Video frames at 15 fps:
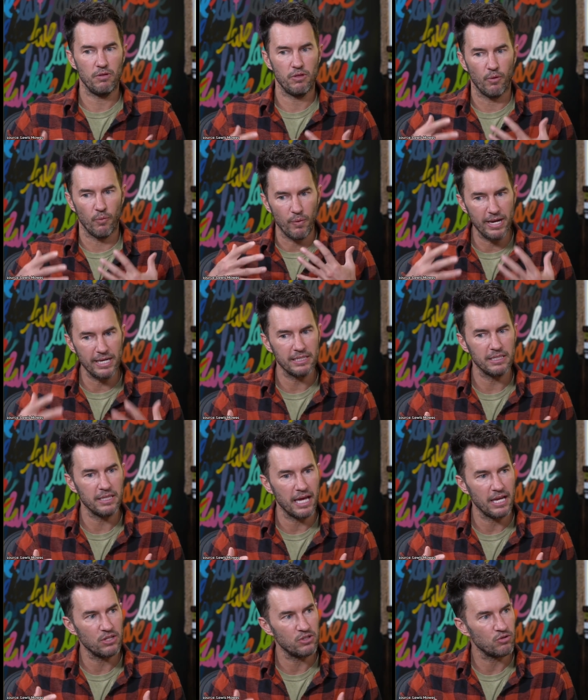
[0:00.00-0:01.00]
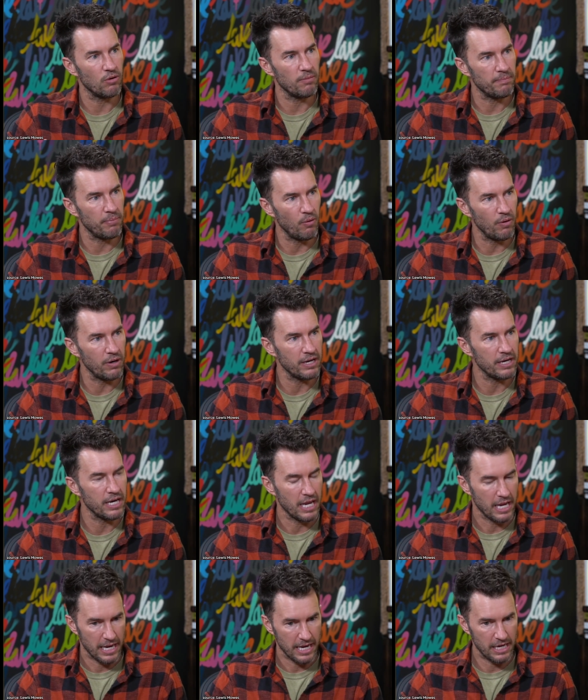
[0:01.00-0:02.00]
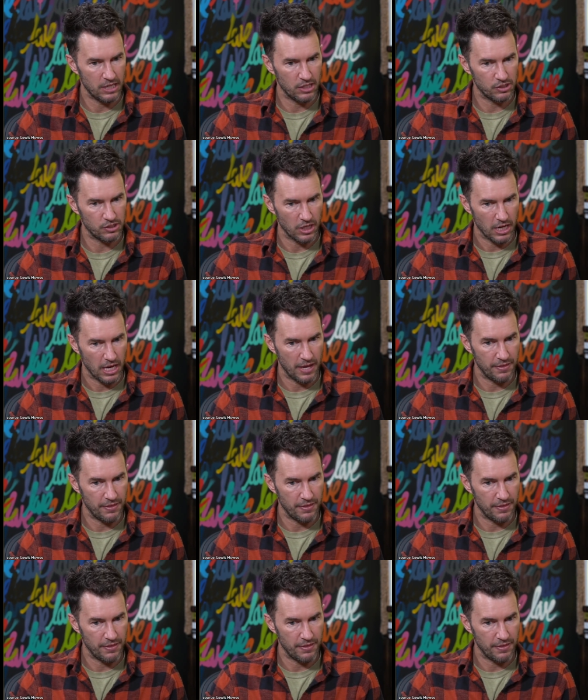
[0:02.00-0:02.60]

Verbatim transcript: the reason that is so important is,